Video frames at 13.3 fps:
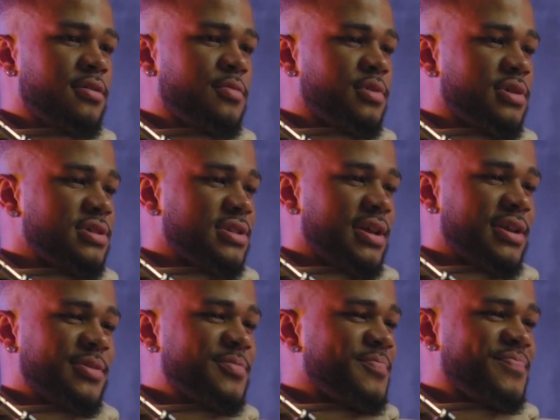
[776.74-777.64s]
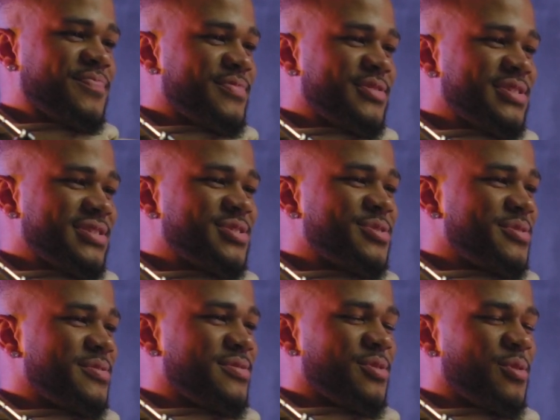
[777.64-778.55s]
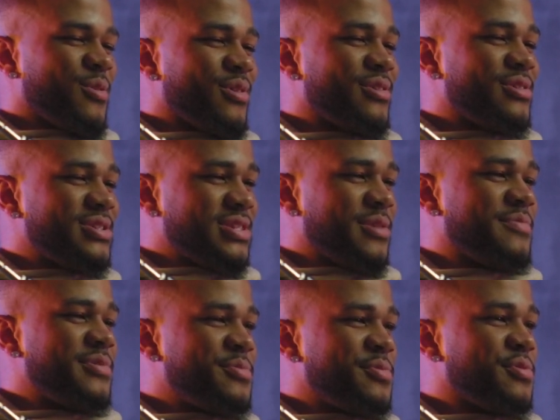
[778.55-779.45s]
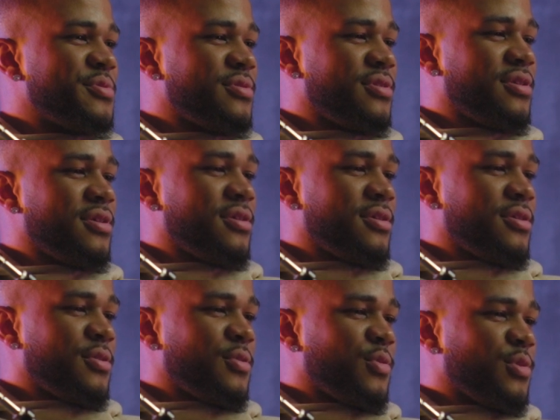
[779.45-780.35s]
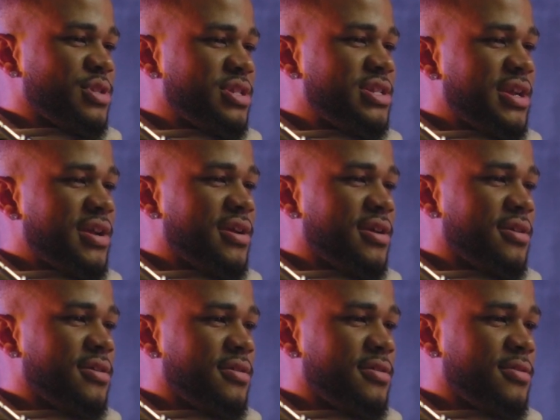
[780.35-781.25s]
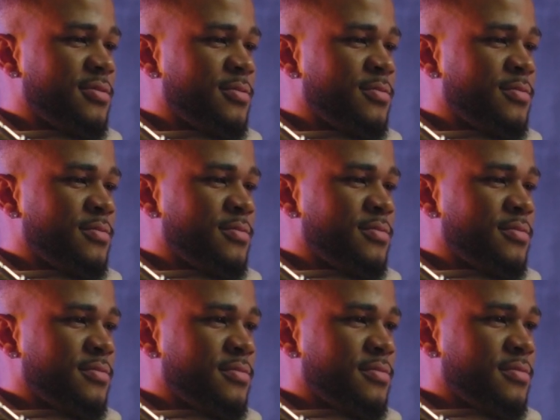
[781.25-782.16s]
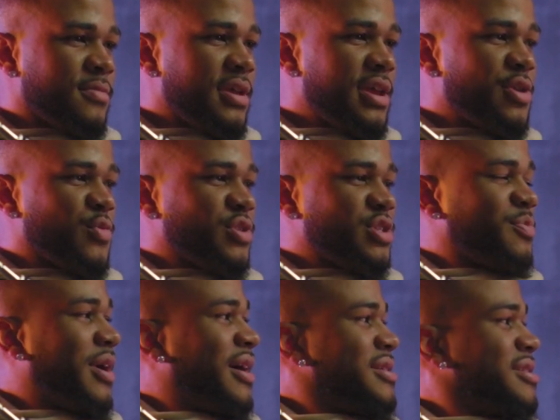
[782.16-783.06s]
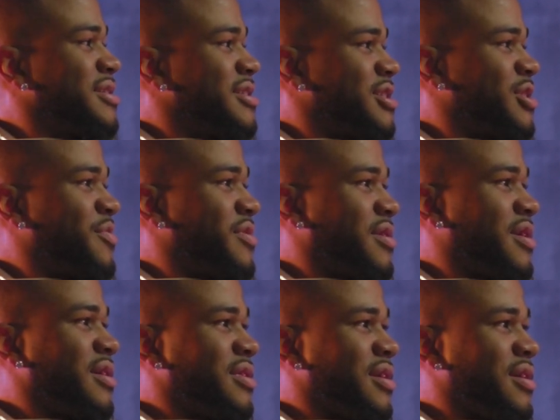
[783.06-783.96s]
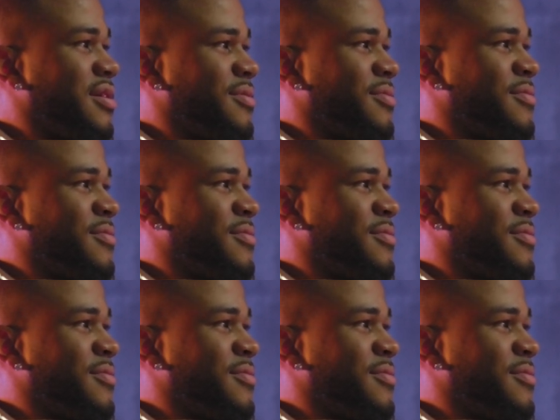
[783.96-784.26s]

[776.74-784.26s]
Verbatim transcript: Because like just the the words that people will share in response to something like that